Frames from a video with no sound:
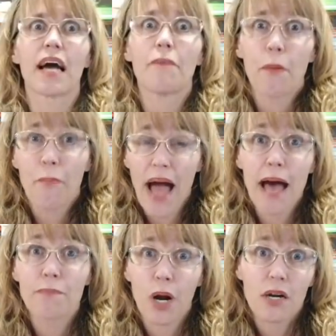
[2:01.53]
I'm a
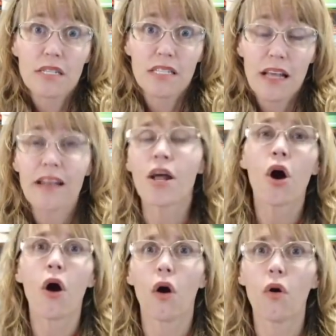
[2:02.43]
bad person,
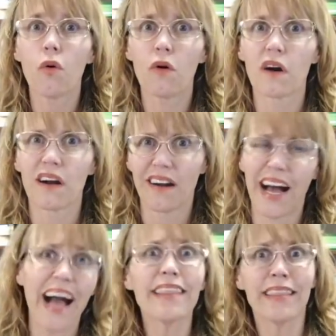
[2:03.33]
or
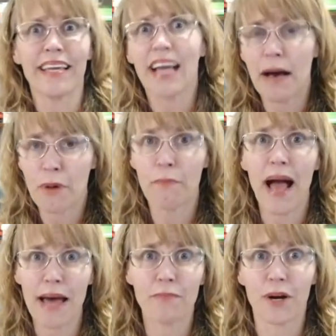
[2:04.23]
I think I'm a
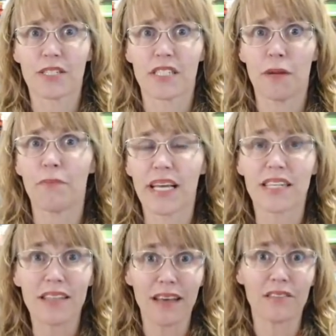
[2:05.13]
bad person
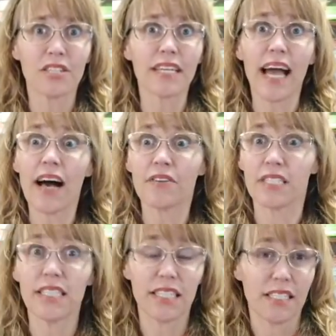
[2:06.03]
because I look out
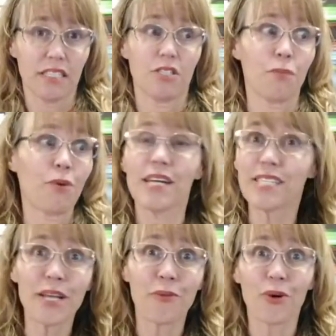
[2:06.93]
at this
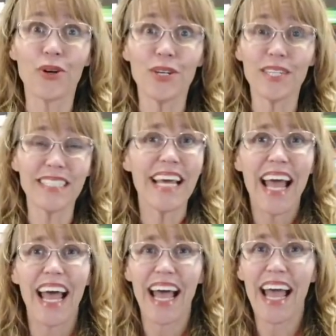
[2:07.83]
depressing world
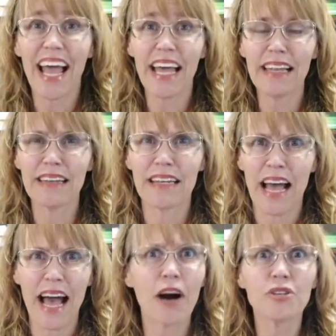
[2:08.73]
and
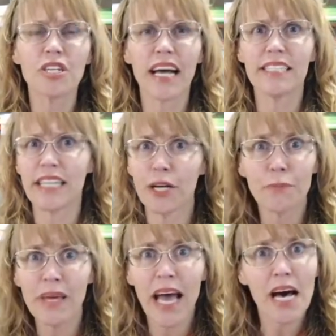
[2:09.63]
how could I dare
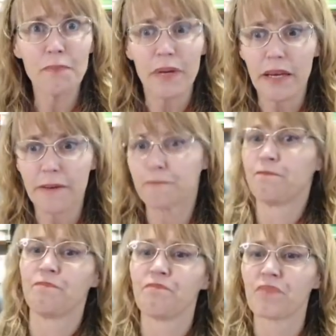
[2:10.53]
be happy?
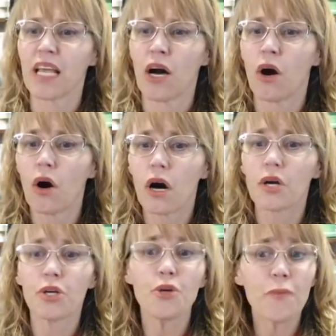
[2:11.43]

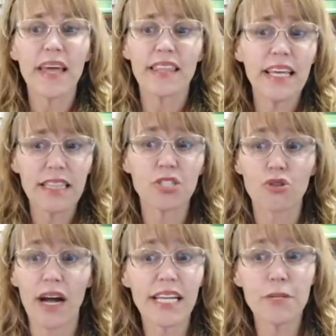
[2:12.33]
You may think that
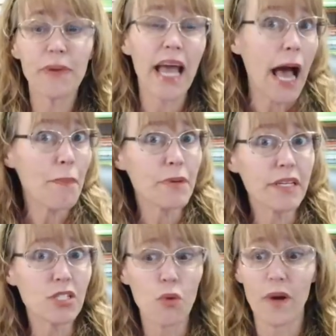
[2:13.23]
trying to be happy
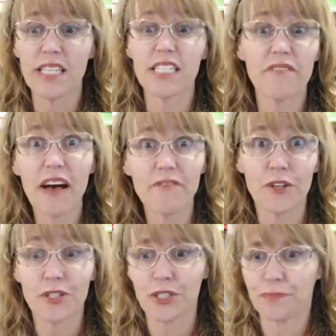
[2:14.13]
is a waste of
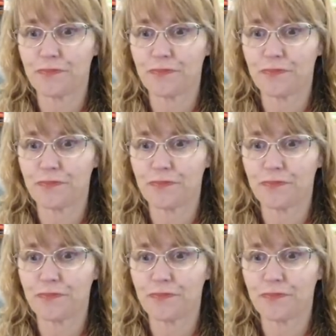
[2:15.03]
effort.